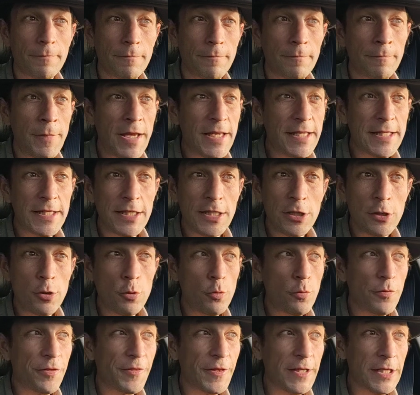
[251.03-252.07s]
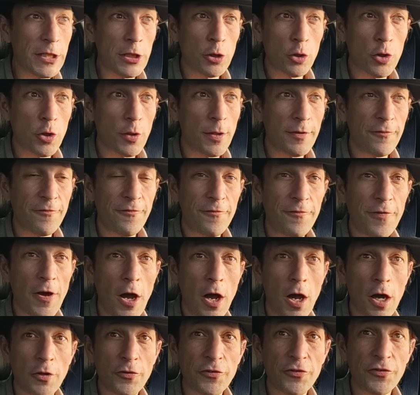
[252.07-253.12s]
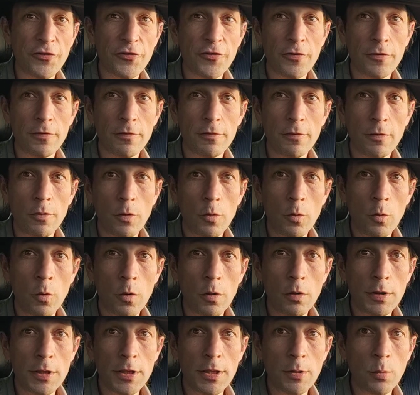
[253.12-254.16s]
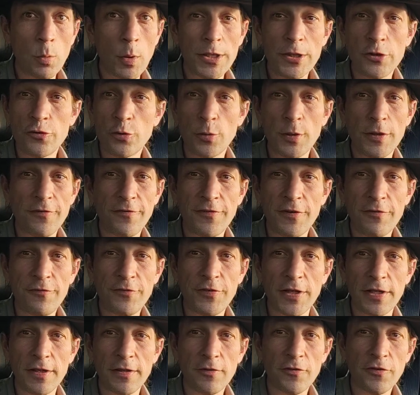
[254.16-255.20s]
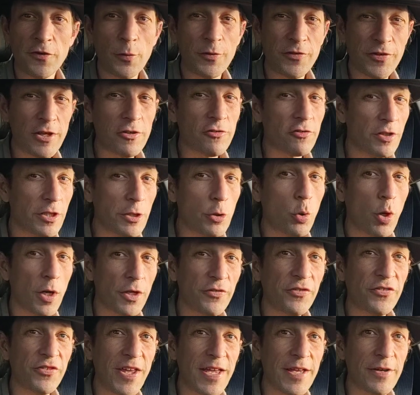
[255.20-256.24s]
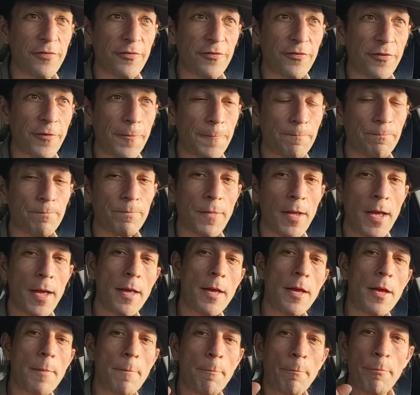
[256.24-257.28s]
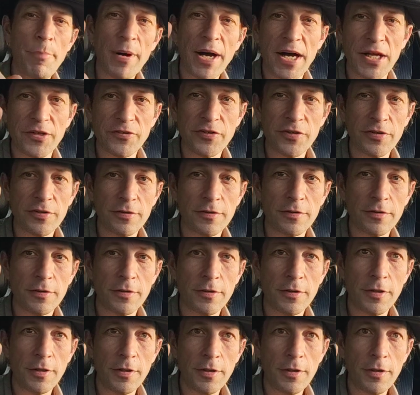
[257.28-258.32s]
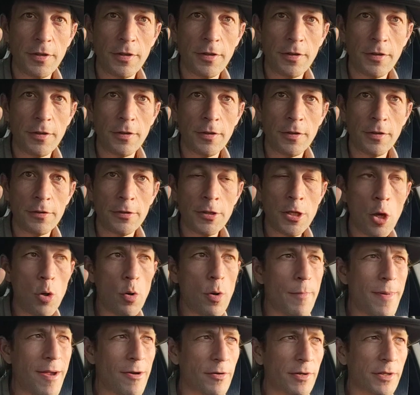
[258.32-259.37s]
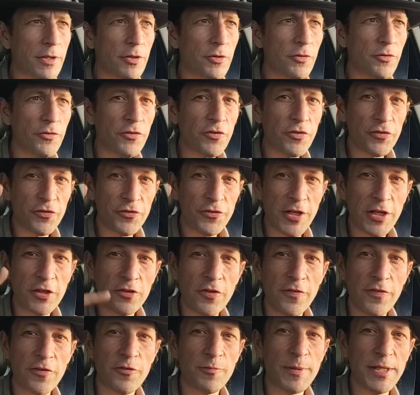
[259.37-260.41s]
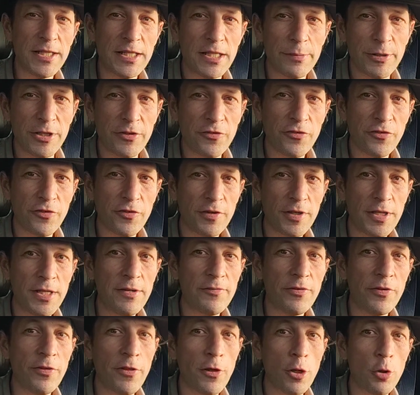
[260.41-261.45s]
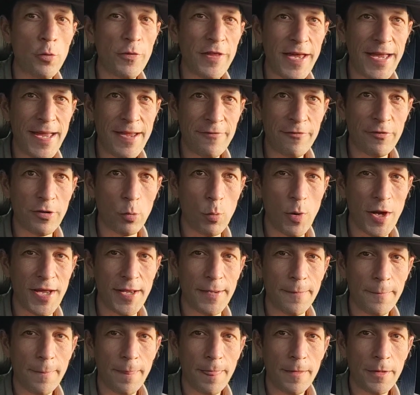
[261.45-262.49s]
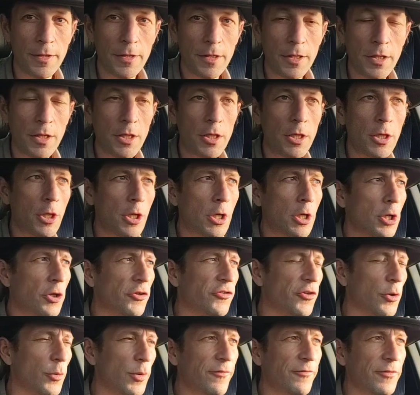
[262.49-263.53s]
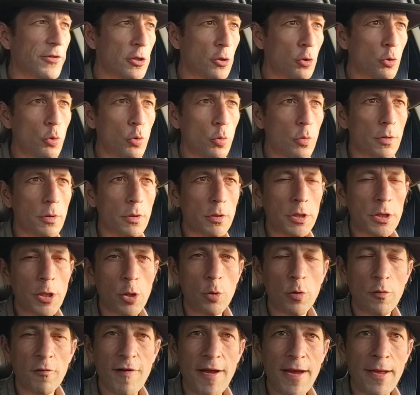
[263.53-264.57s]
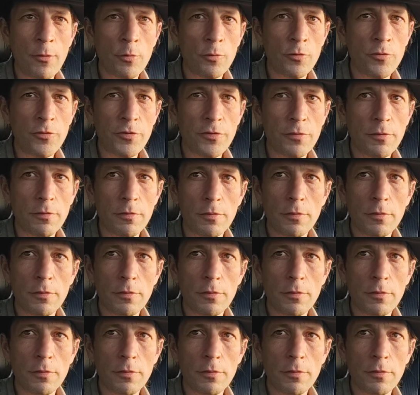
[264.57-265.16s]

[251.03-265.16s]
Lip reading: making you think you're going fast when you're doing 50. So it's actually quite safe. But no Americans stick to the speed limits, even though they're everywhere. So if you go around